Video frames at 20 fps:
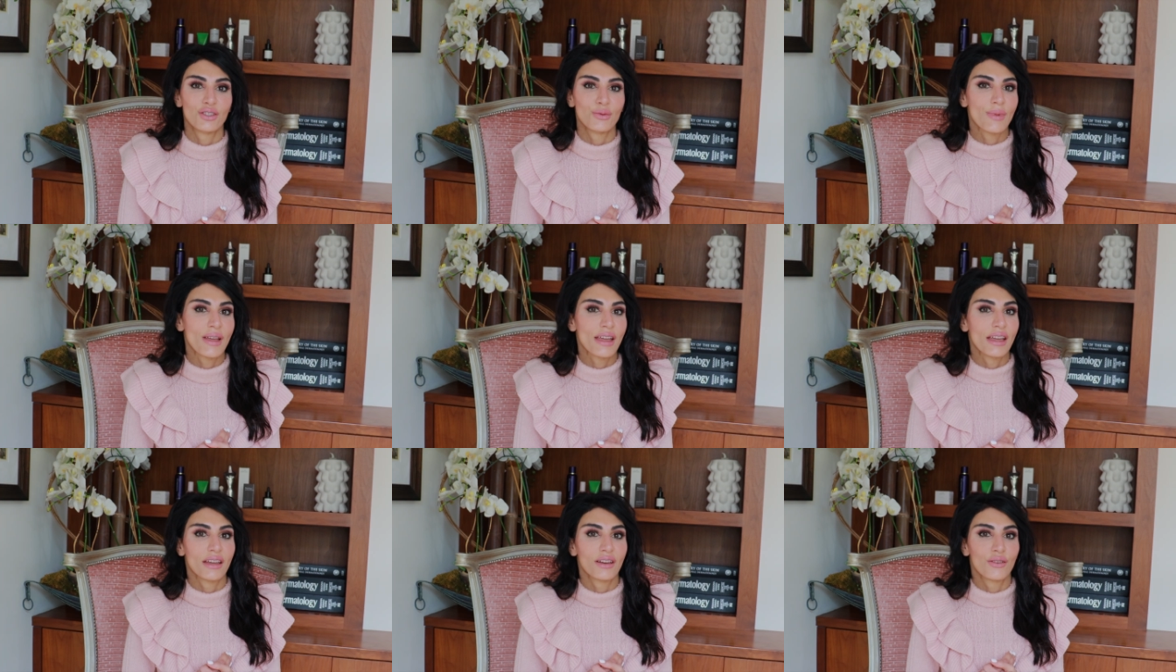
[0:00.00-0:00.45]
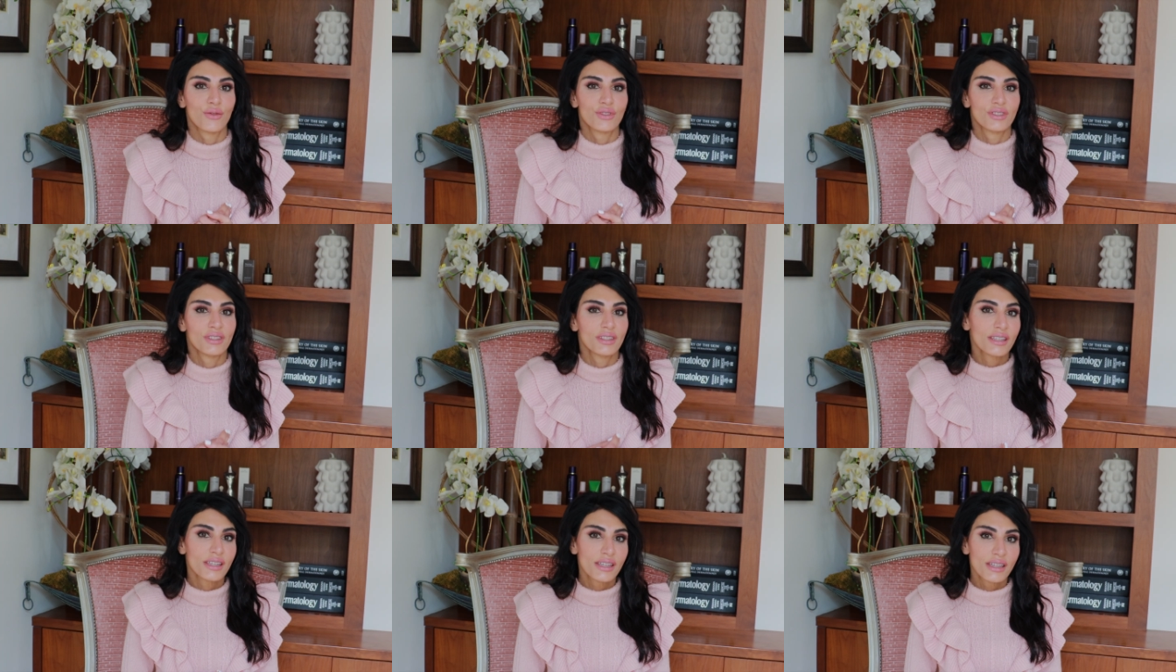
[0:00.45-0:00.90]
You may have
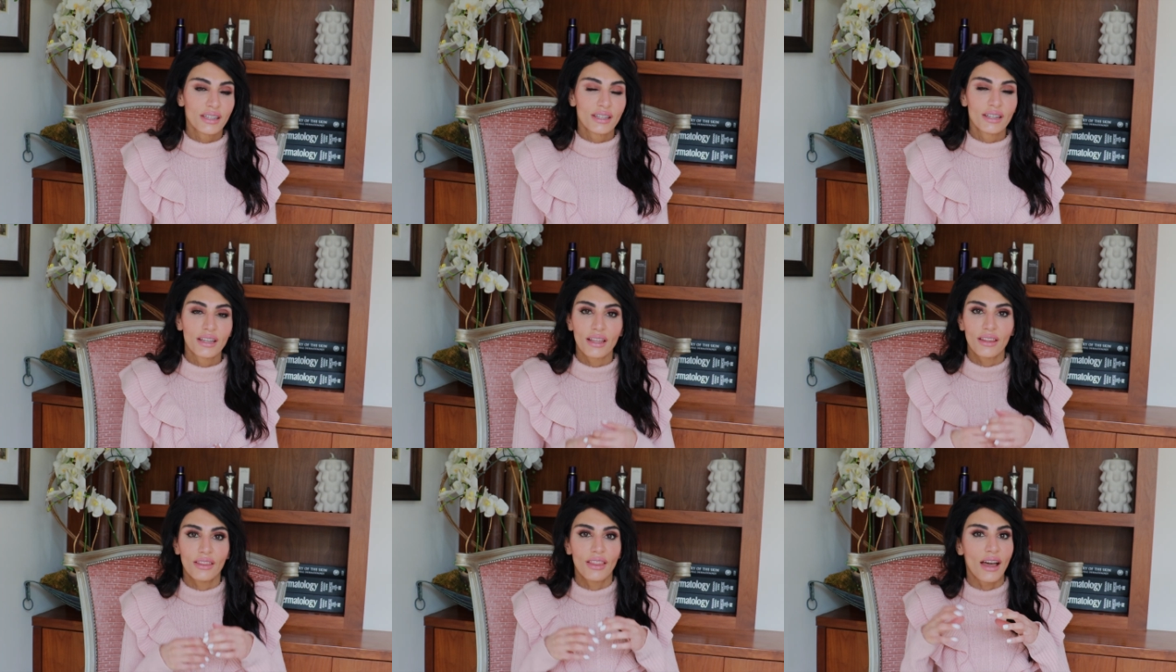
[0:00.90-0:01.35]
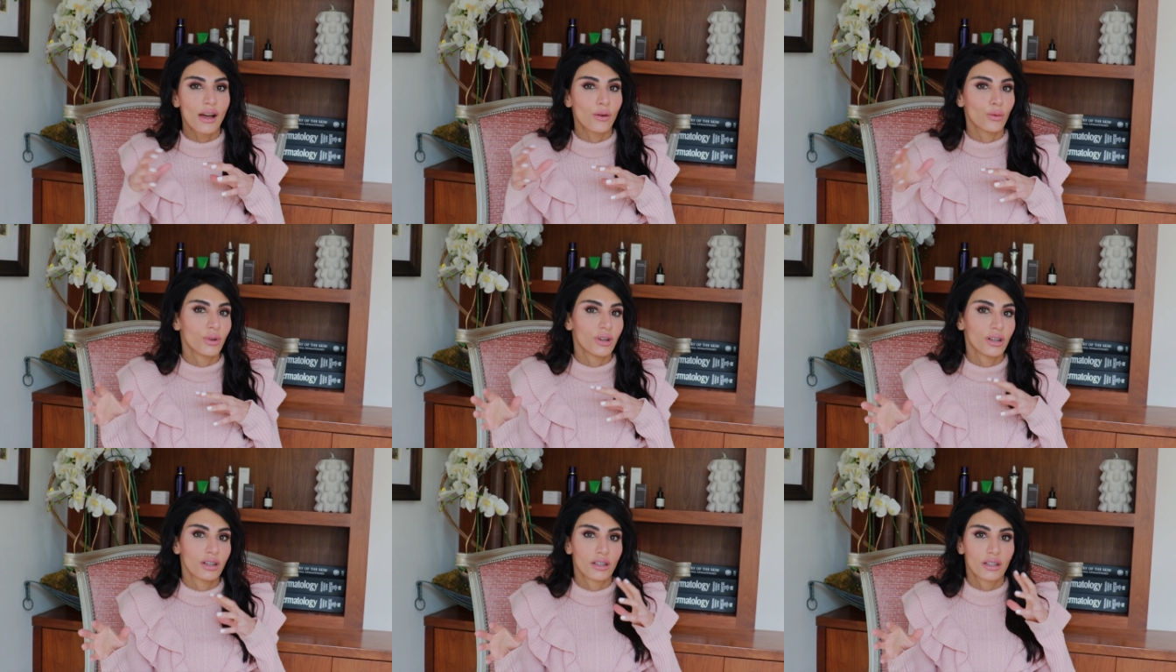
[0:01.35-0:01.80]
seen
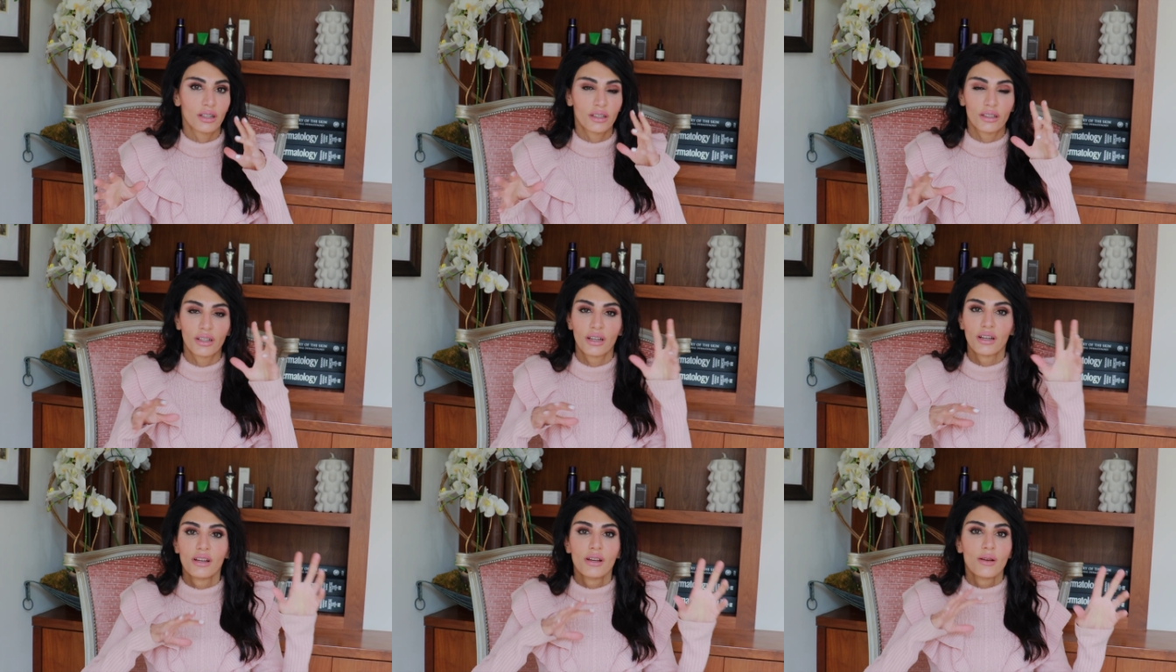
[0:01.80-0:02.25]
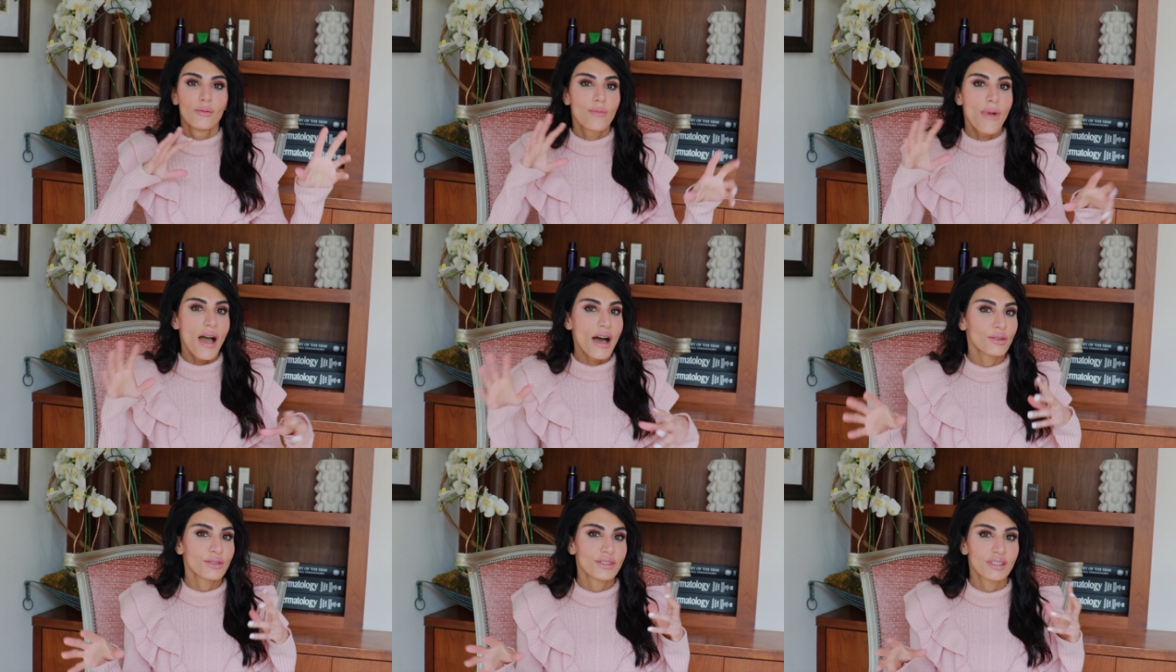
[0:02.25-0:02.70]
that word
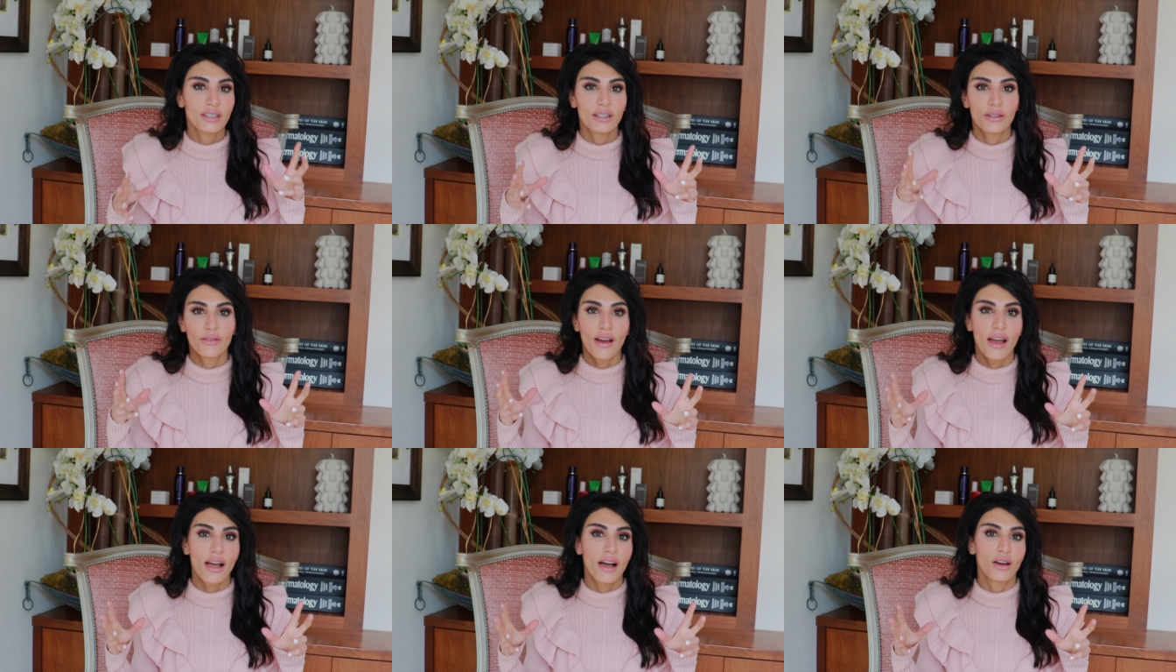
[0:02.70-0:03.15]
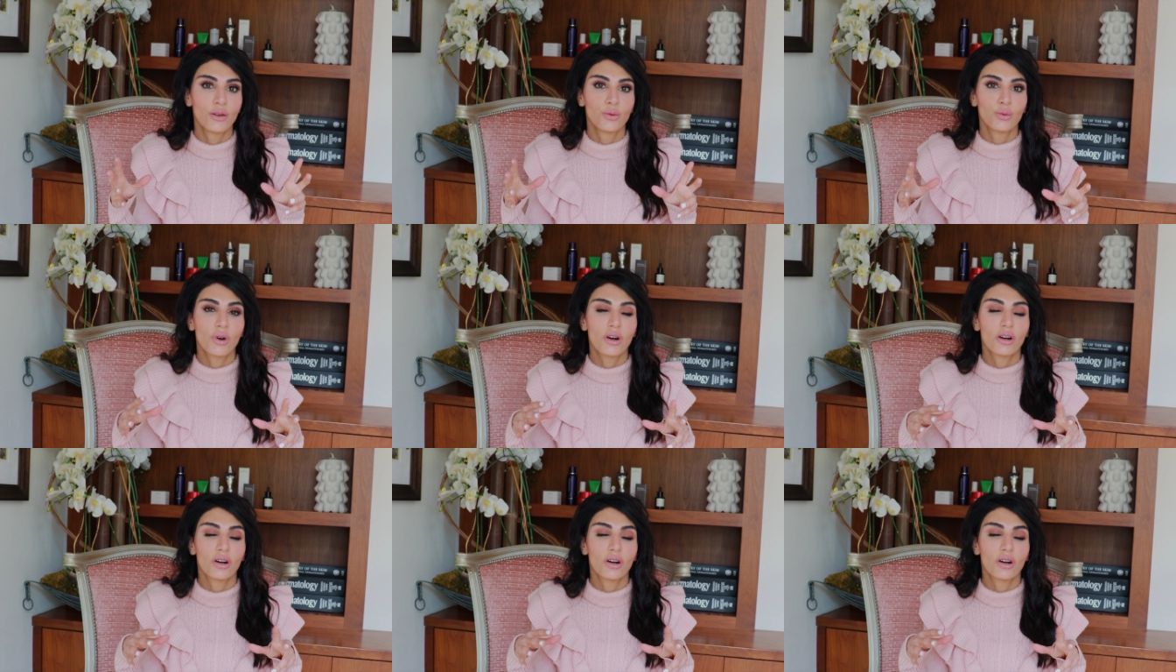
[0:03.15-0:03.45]
bouncing around.